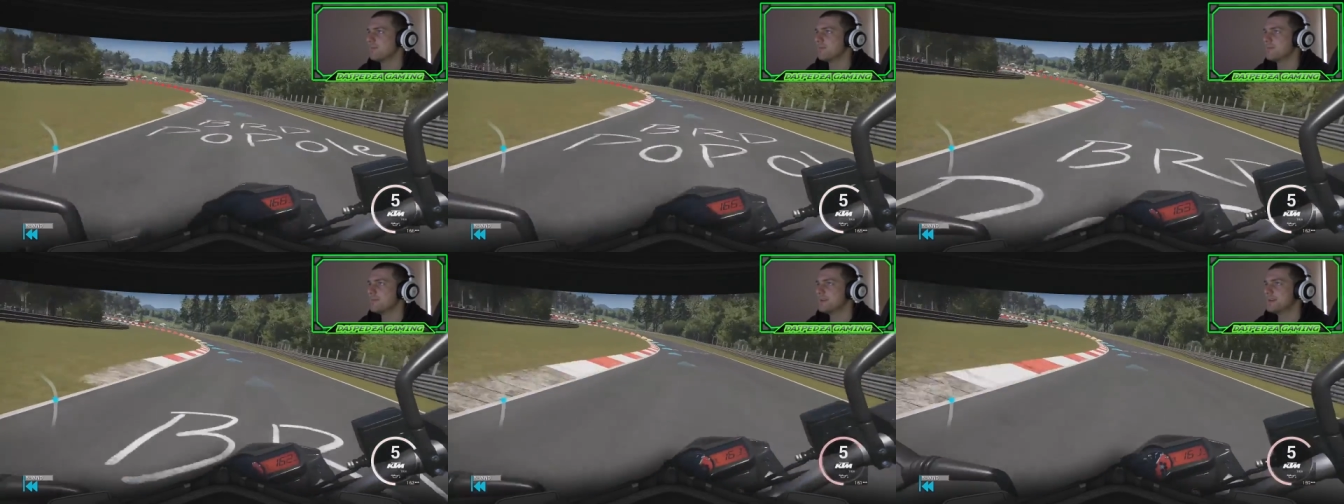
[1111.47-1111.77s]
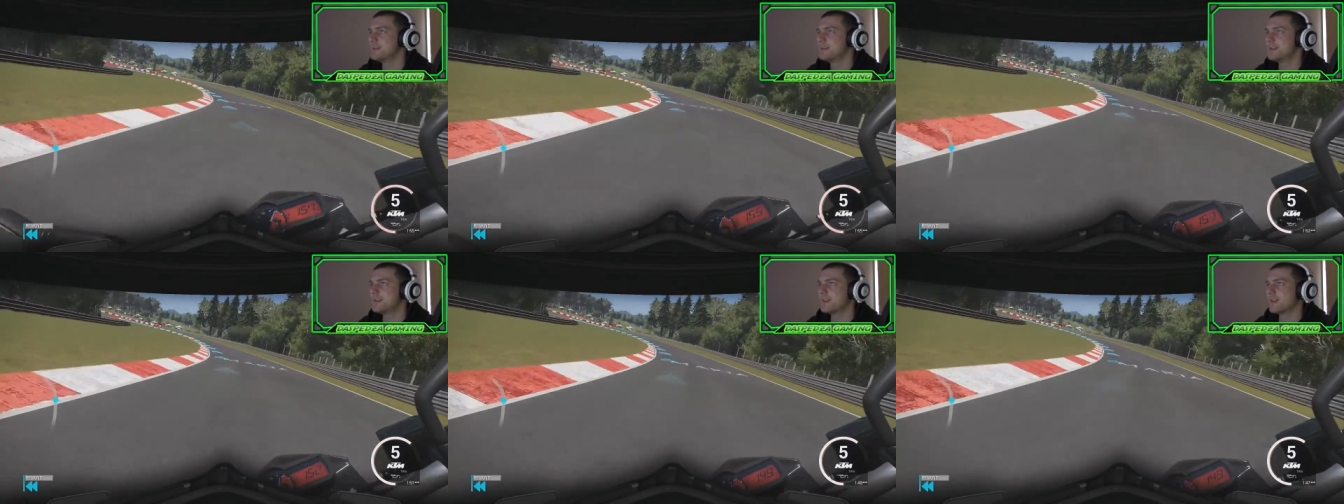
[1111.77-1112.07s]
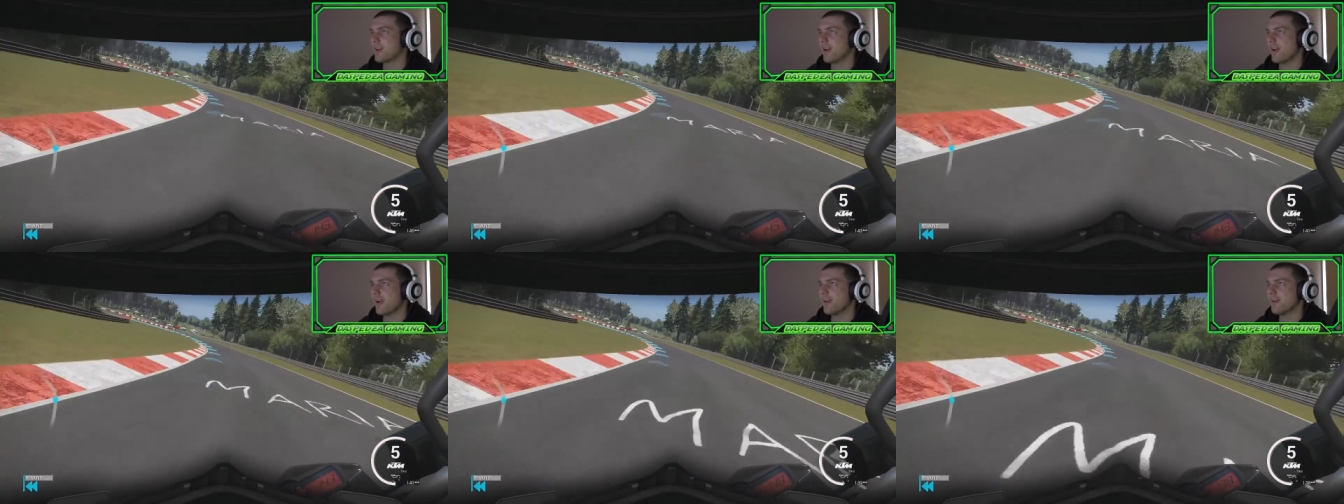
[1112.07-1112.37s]

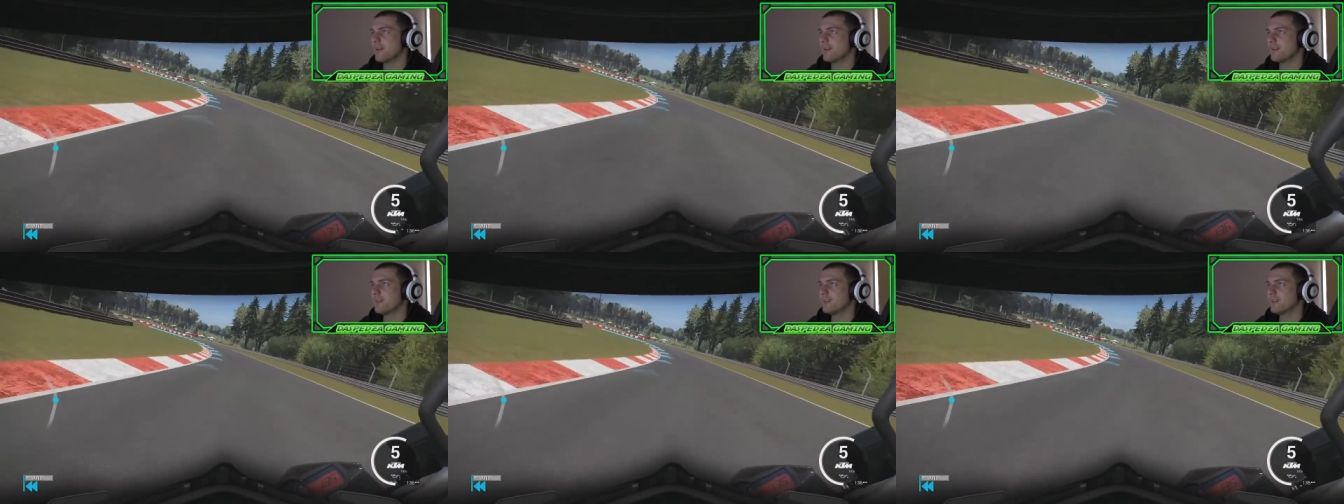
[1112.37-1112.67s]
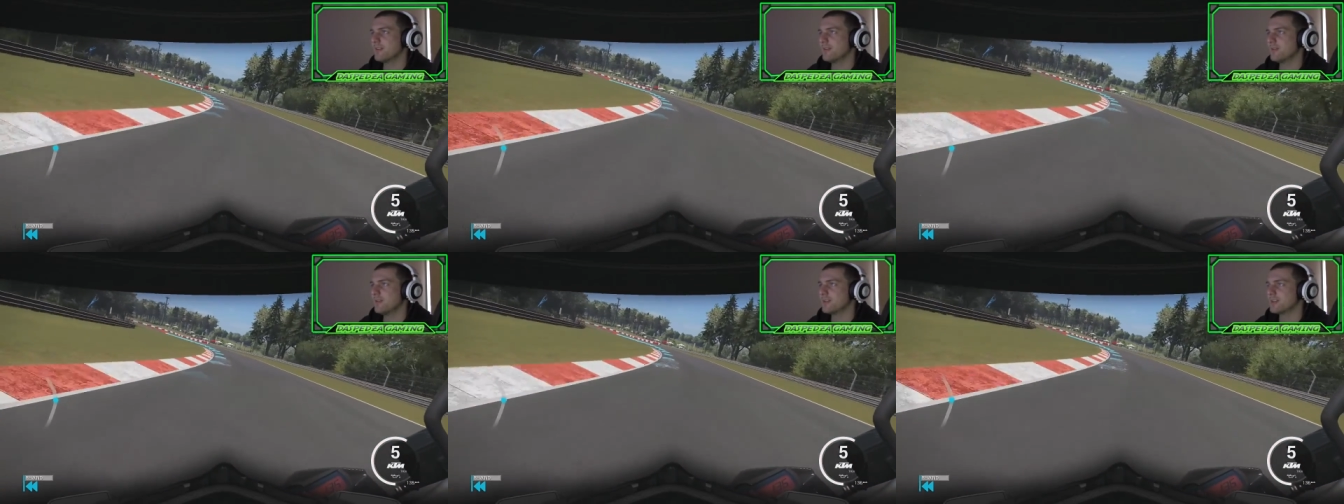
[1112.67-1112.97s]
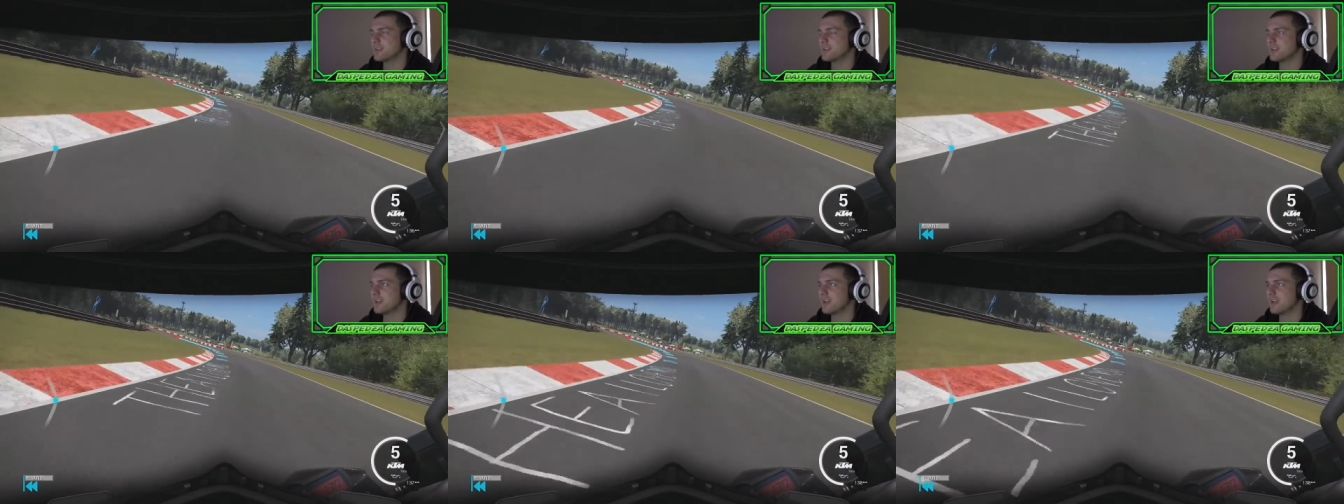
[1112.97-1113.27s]
I
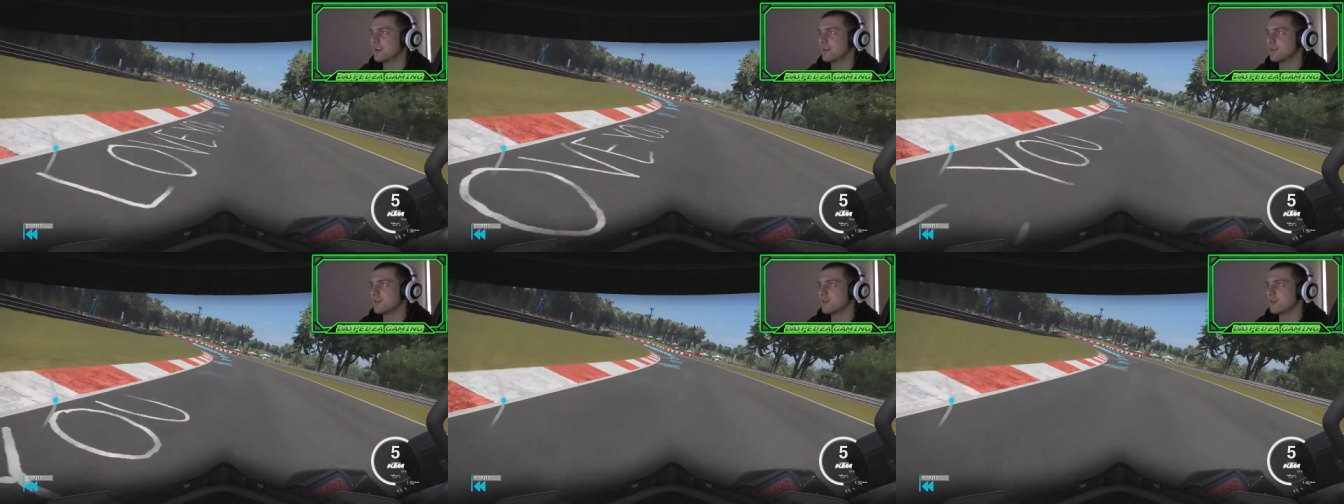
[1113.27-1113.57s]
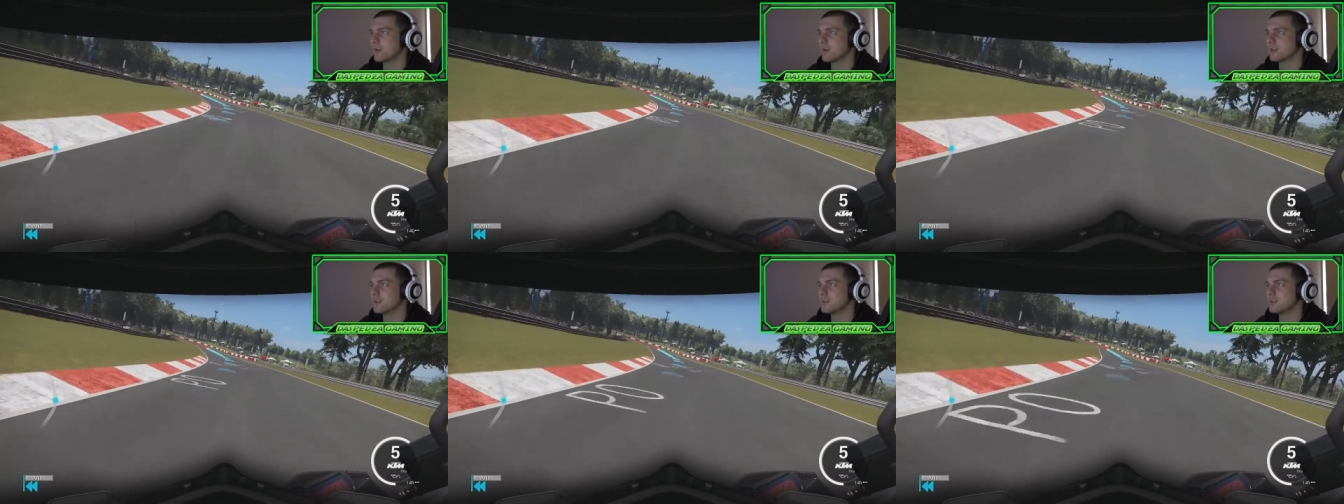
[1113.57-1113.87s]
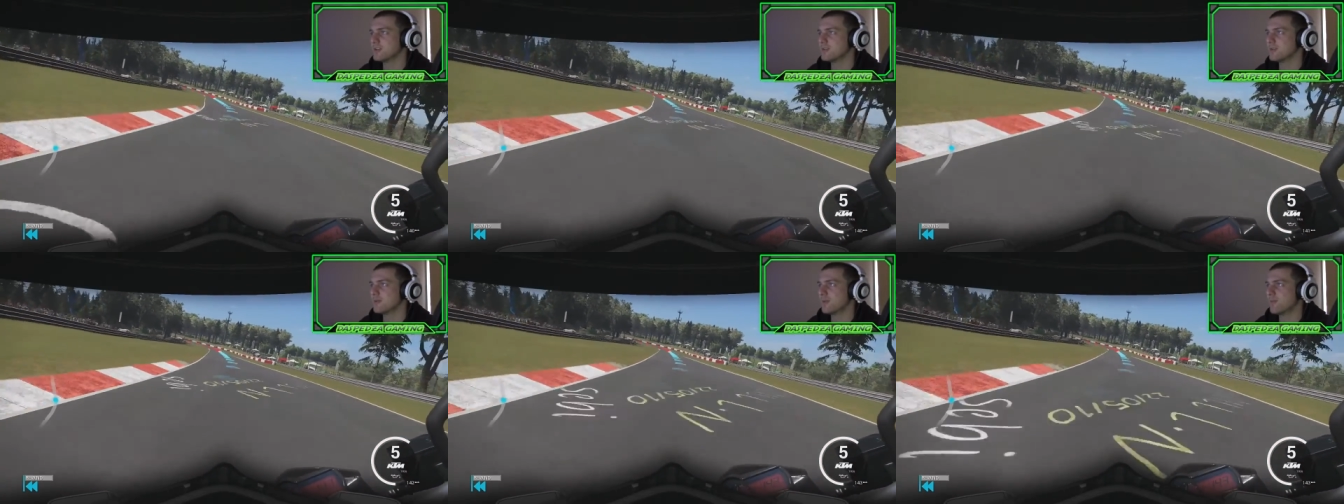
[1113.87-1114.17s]
want to see how good I can
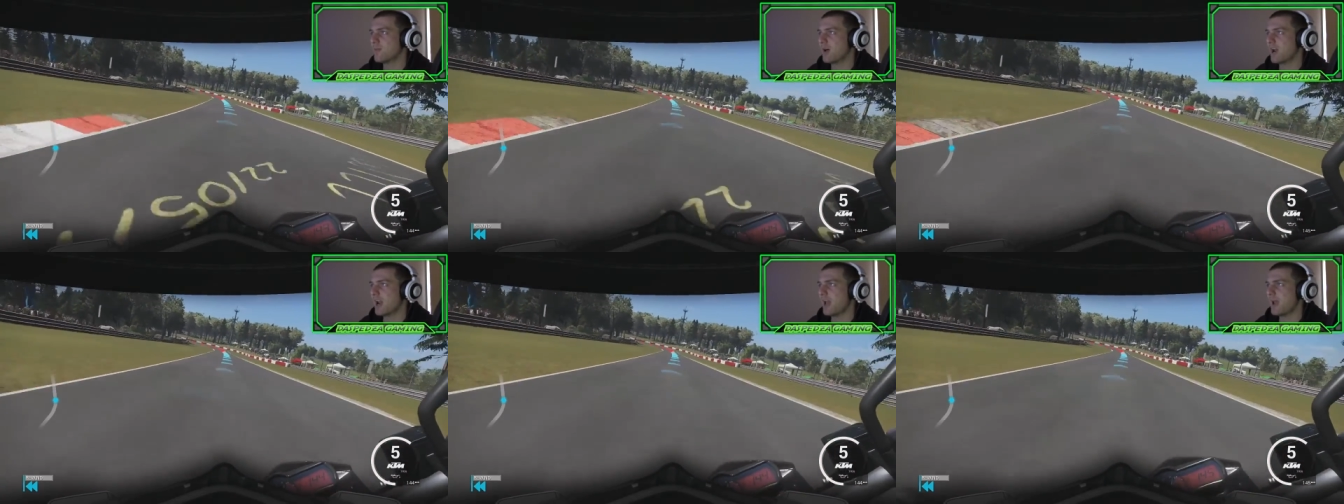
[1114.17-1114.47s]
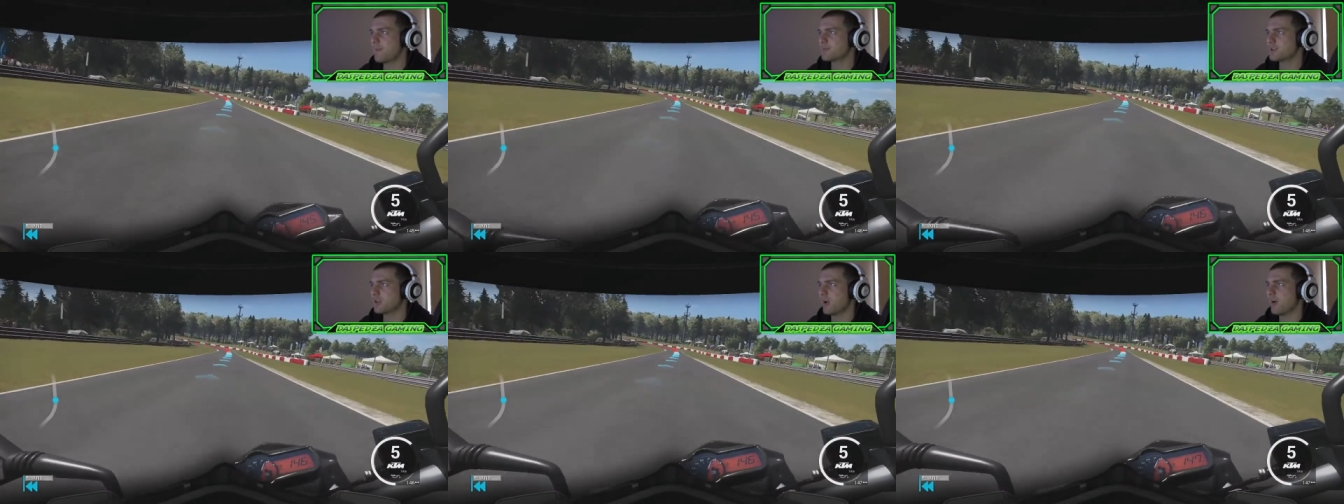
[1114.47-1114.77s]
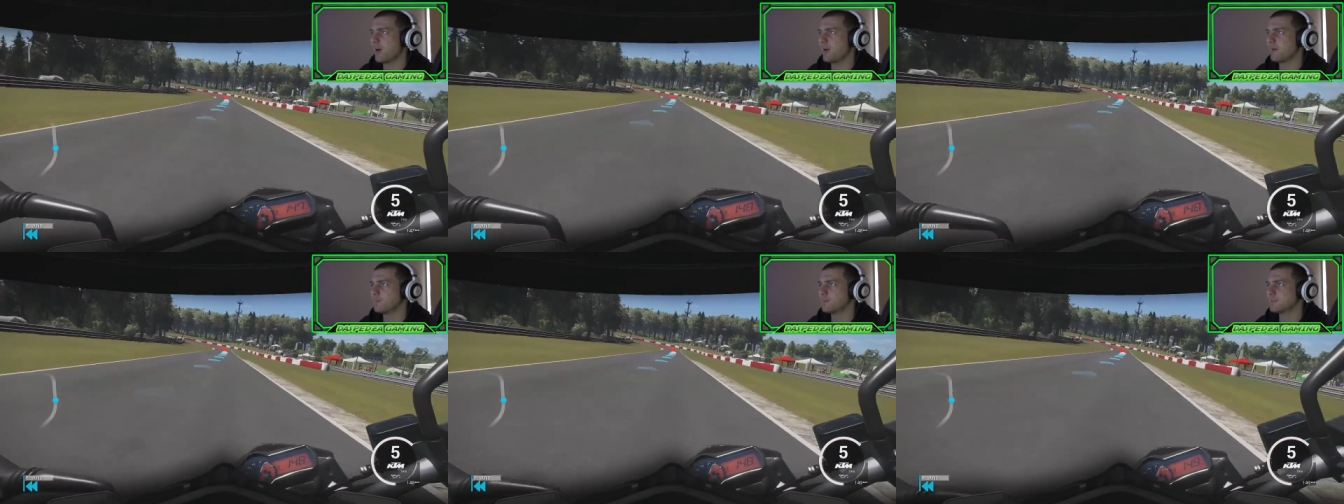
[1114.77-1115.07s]
do with my lap
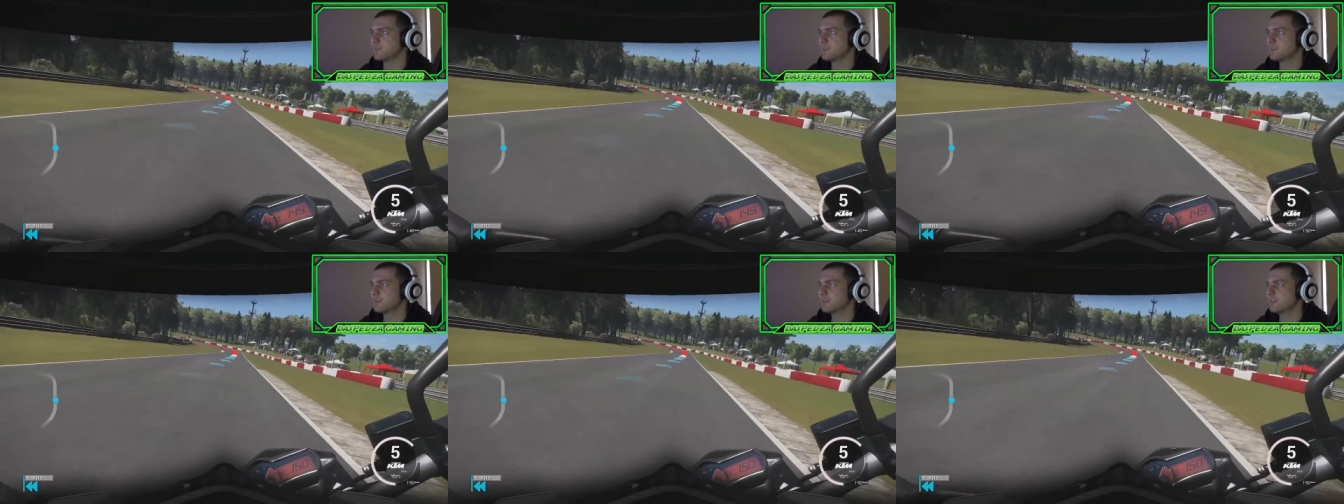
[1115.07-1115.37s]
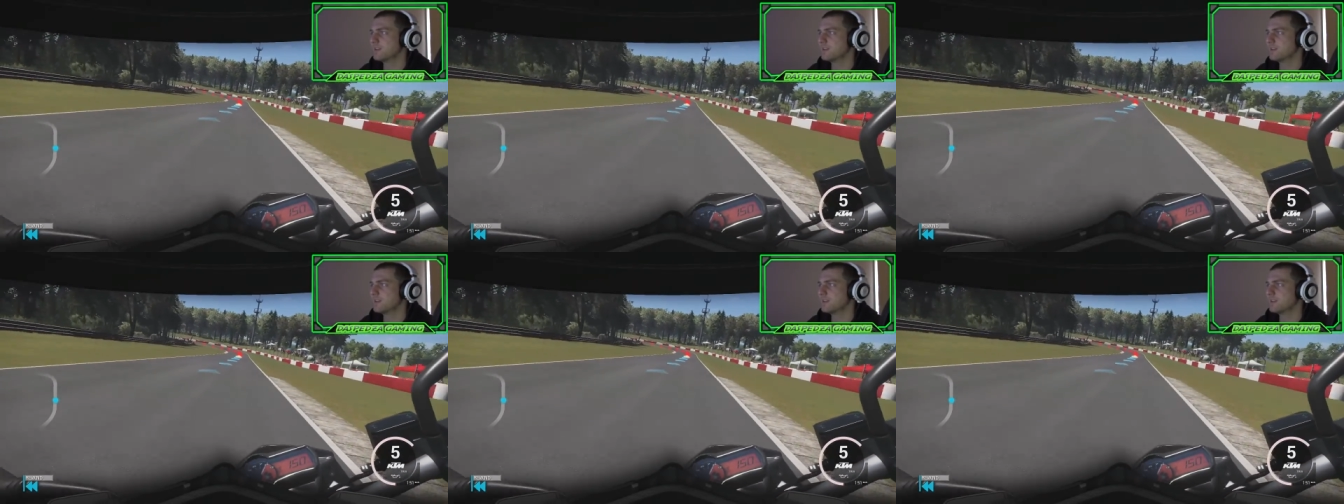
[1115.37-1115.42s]
times.